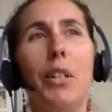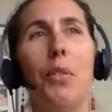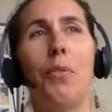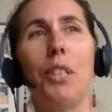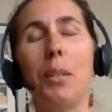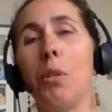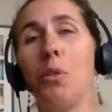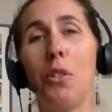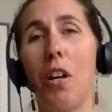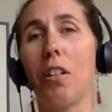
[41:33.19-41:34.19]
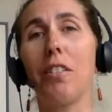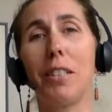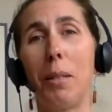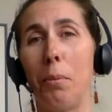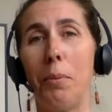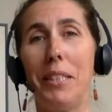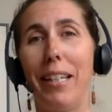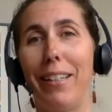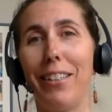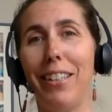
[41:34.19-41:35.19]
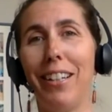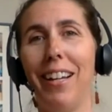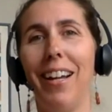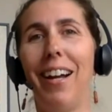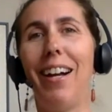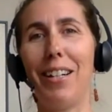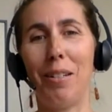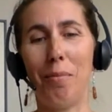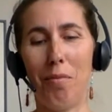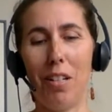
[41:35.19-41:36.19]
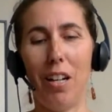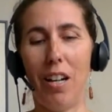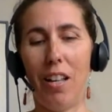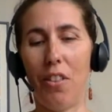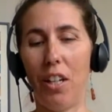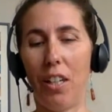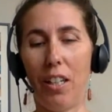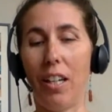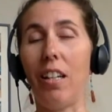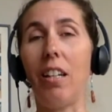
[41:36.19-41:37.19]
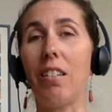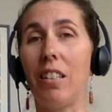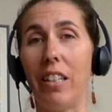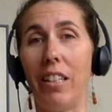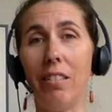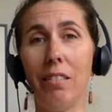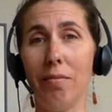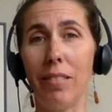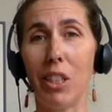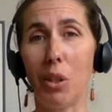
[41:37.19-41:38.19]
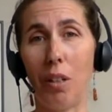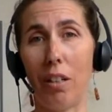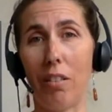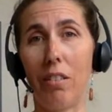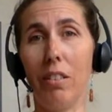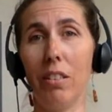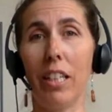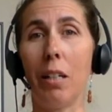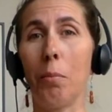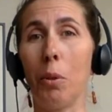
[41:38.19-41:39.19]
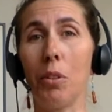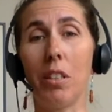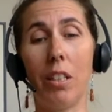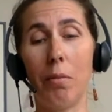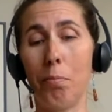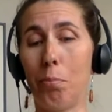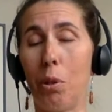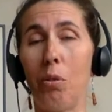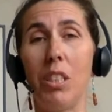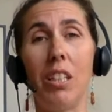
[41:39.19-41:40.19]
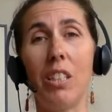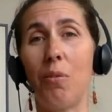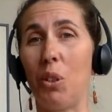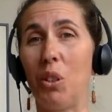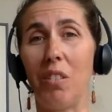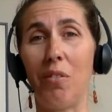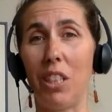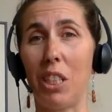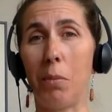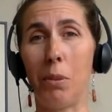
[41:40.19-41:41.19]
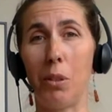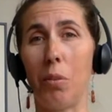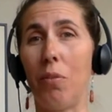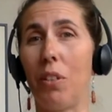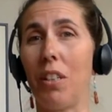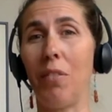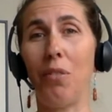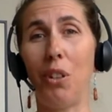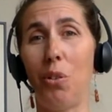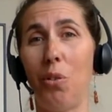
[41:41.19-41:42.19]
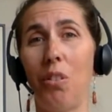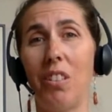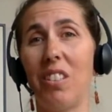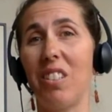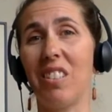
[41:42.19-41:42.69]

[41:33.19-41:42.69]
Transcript: you know, for someone who's not a good supplement taker, I think eating clean is critical, eating mostly proteins, fruits, and vegetables with very few